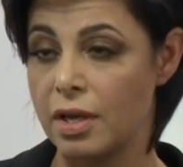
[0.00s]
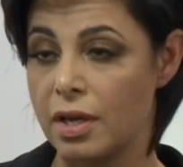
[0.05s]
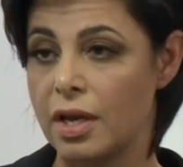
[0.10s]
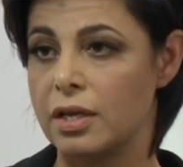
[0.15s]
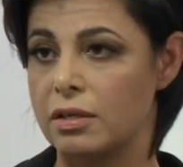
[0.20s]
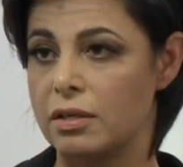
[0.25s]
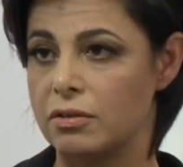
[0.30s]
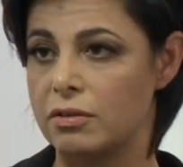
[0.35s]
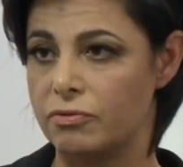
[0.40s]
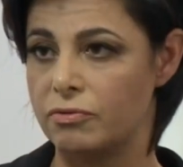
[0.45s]

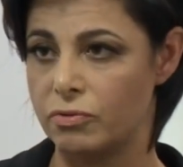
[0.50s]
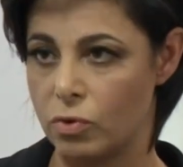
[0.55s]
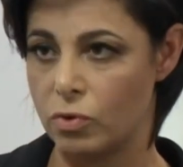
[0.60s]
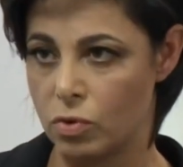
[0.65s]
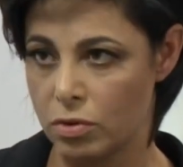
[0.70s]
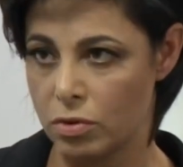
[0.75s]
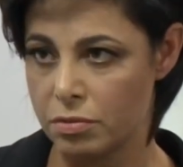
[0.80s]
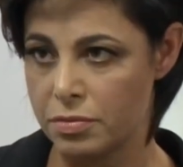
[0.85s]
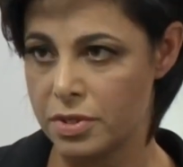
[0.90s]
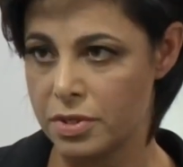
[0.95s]
and
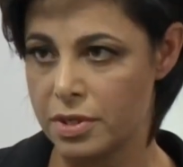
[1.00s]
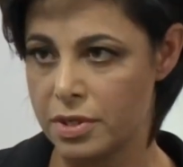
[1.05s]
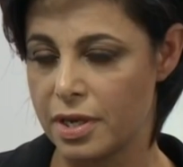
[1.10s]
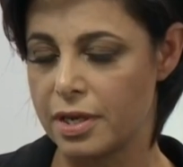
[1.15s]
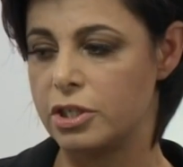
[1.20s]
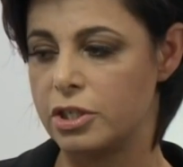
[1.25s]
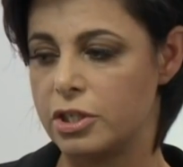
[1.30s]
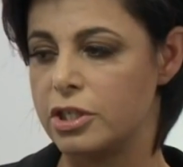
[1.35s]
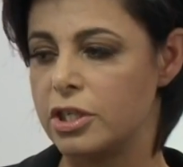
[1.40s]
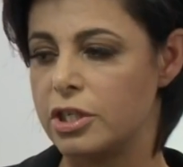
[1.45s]
informed
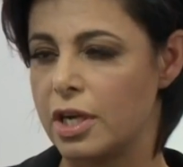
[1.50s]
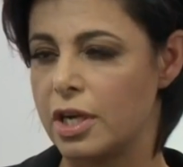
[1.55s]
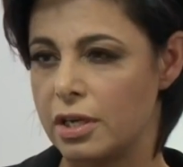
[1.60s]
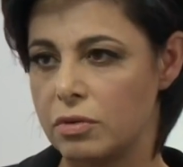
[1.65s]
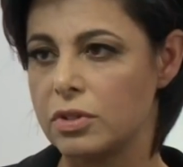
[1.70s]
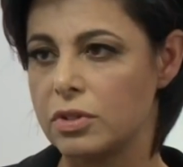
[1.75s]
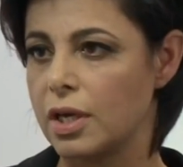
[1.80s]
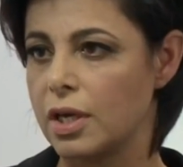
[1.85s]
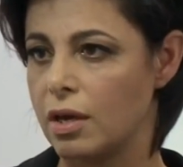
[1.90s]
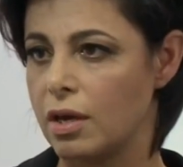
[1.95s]
and
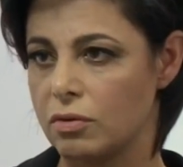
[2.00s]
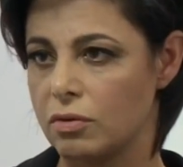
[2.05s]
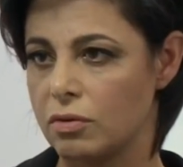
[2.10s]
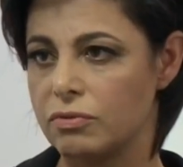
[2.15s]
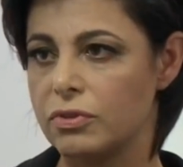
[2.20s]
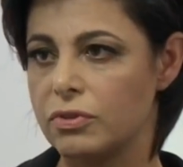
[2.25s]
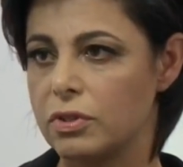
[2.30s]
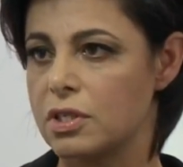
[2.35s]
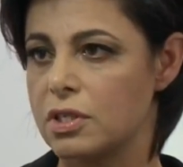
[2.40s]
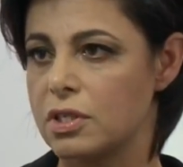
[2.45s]
genuinely
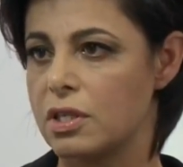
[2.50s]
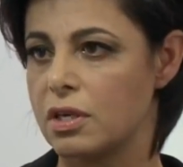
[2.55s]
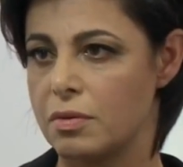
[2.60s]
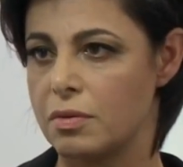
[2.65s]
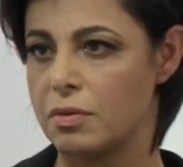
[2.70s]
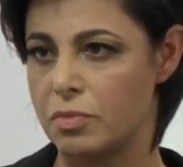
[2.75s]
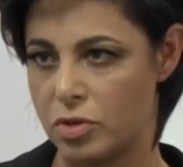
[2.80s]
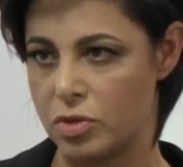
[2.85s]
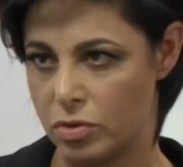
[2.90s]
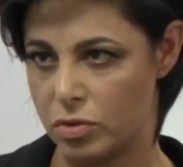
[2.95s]
helpful to the
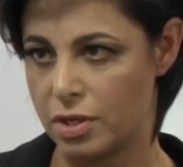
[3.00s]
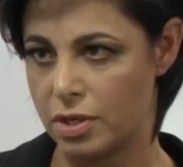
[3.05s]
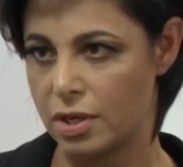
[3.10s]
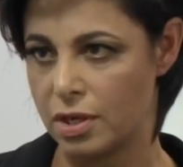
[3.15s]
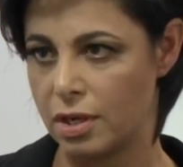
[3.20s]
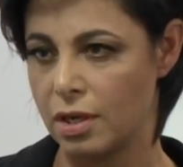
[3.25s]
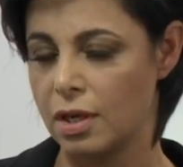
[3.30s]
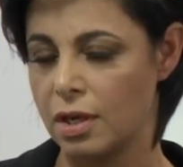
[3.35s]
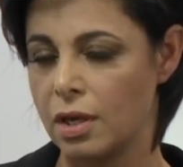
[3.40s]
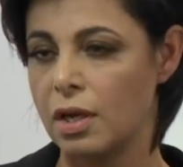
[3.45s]
community.